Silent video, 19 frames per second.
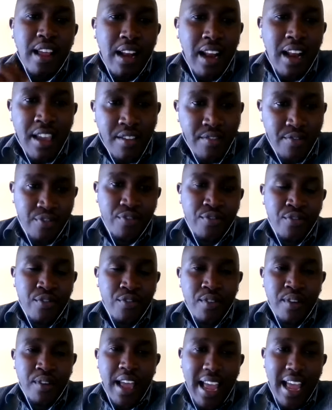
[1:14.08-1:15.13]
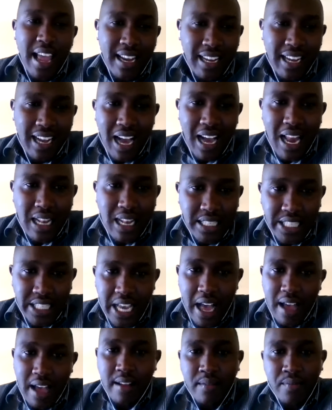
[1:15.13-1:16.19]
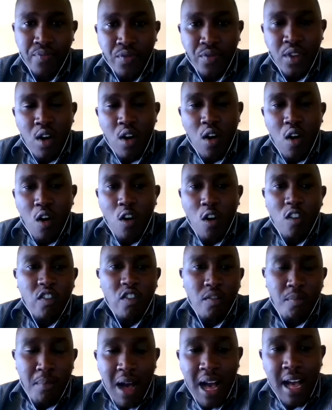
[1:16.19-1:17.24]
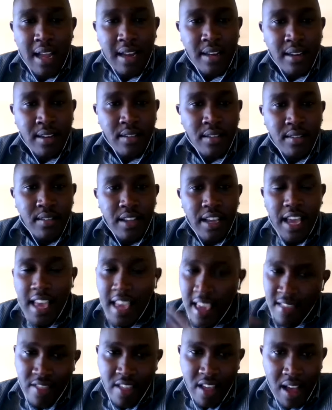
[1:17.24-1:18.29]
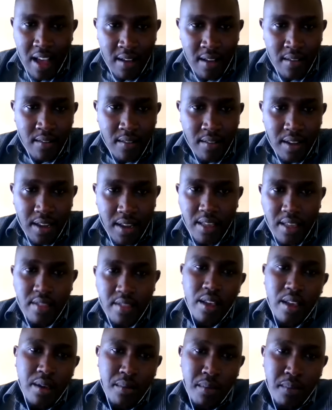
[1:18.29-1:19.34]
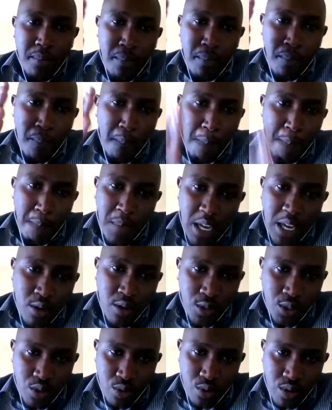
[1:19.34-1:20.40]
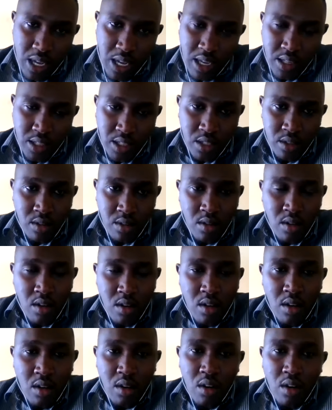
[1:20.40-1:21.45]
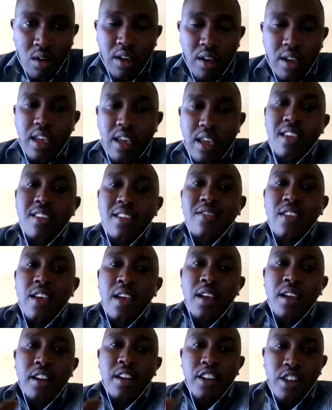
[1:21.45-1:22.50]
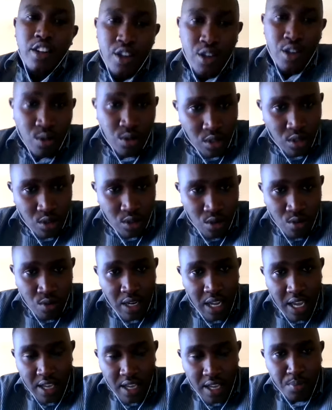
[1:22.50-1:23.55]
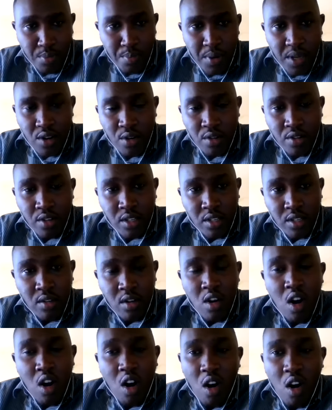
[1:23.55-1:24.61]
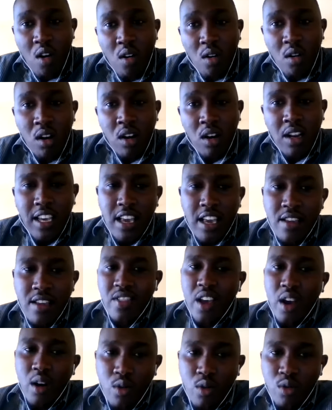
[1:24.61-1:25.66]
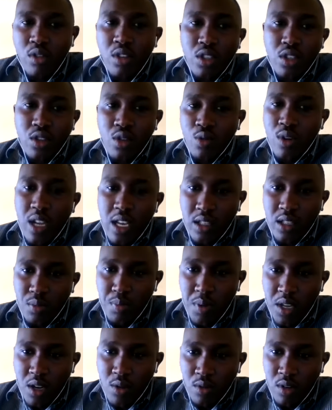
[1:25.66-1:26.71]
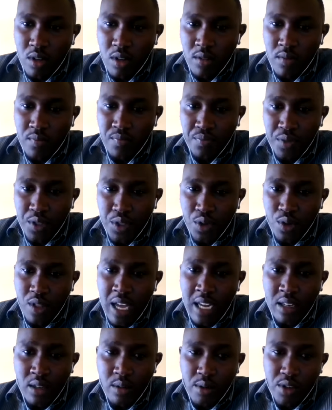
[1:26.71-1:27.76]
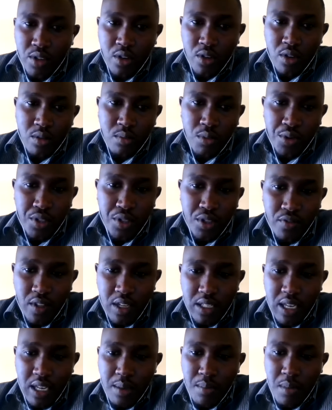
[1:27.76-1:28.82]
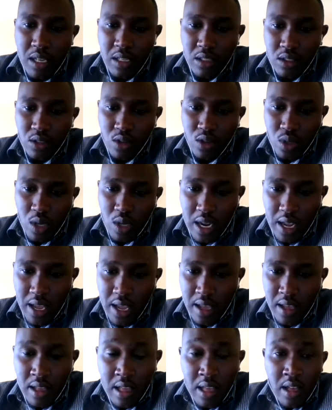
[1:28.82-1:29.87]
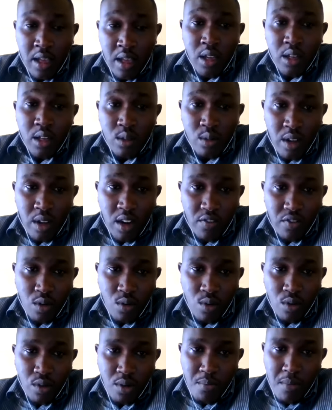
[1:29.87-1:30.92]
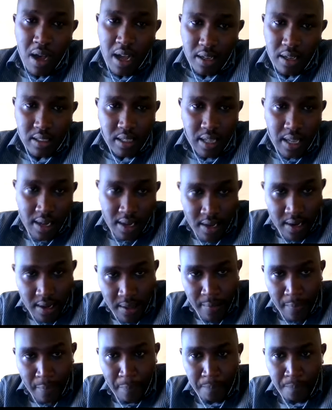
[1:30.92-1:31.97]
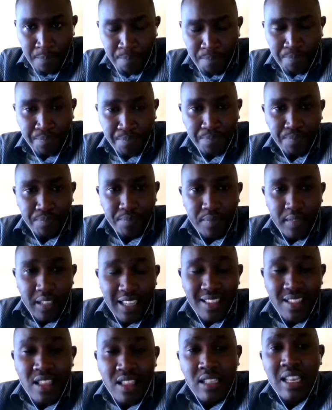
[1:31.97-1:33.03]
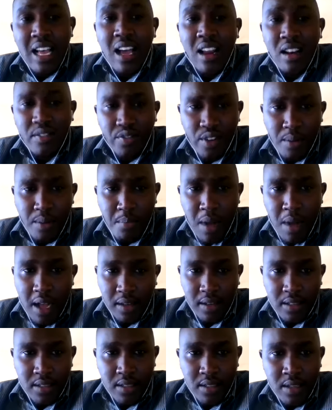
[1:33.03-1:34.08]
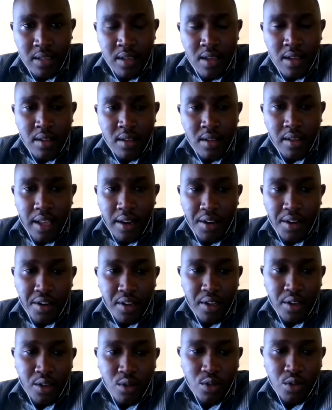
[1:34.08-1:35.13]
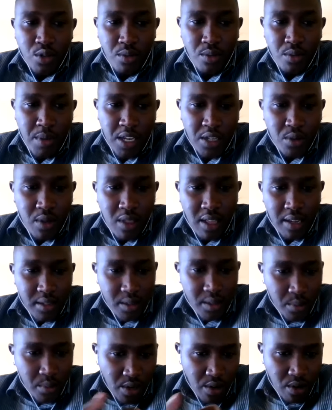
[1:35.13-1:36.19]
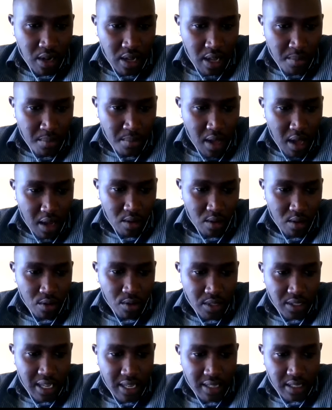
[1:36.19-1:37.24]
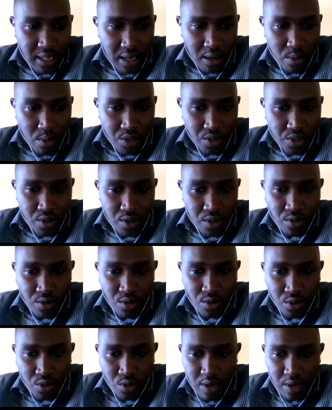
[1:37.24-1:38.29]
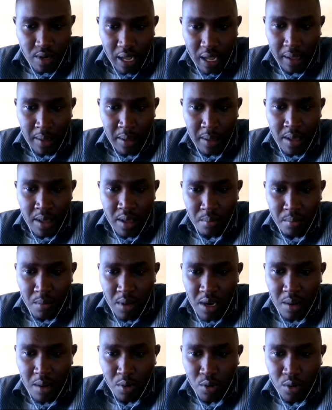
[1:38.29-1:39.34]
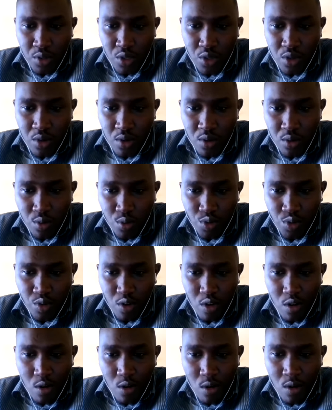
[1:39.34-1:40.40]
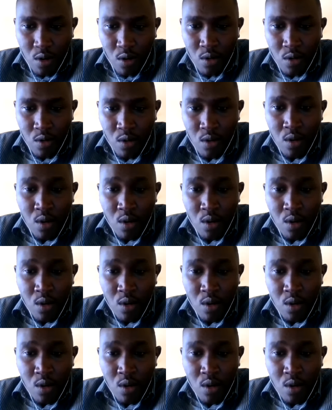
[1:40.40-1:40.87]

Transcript: life and culture of man either in the middle stone age in the new stone age period all in the old Stone Age period. So that question most of the time is usually 12 good marks and um, these are free marks. And you should make sure that when you come across such a question, you should uh, be in a position to score